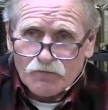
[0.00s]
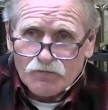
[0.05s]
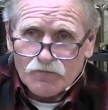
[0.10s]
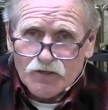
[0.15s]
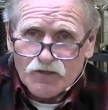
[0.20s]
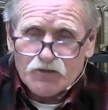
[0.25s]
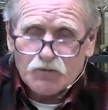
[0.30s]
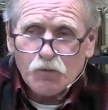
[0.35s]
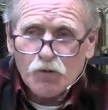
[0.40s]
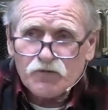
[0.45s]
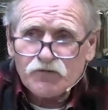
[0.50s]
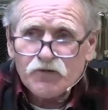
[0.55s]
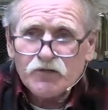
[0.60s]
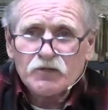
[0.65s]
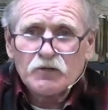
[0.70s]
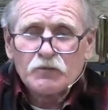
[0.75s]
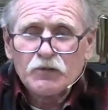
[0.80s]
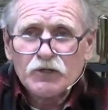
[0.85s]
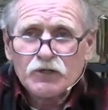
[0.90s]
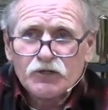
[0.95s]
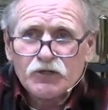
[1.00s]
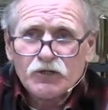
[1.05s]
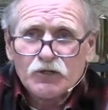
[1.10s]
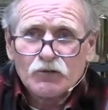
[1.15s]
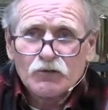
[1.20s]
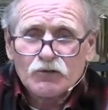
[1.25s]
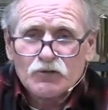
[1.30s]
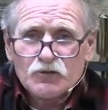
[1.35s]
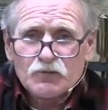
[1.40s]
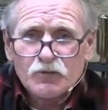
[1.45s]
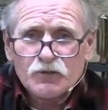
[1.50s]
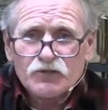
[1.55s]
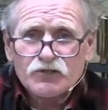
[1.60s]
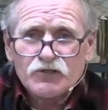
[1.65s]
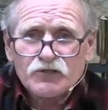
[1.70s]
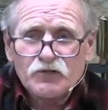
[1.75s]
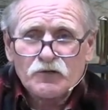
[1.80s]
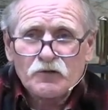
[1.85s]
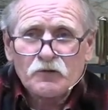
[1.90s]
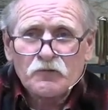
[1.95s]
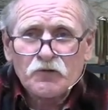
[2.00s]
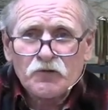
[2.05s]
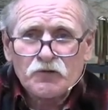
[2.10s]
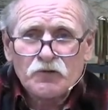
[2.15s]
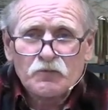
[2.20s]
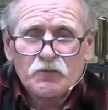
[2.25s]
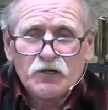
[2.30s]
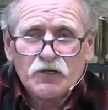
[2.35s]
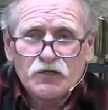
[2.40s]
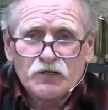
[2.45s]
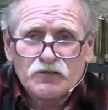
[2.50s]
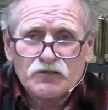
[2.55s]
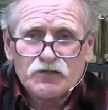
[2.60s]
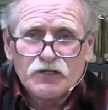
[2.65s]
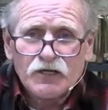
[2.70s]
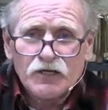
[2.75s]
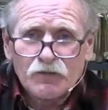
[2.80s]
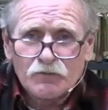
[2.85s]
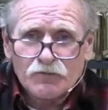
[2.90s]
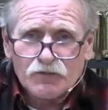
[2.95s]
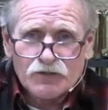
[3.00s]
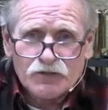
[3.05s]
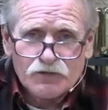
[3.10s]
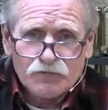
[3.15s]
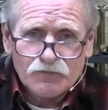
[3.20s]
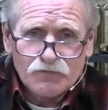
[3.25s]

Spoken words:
It's one thing to be accused, but it's another thing to be condemned.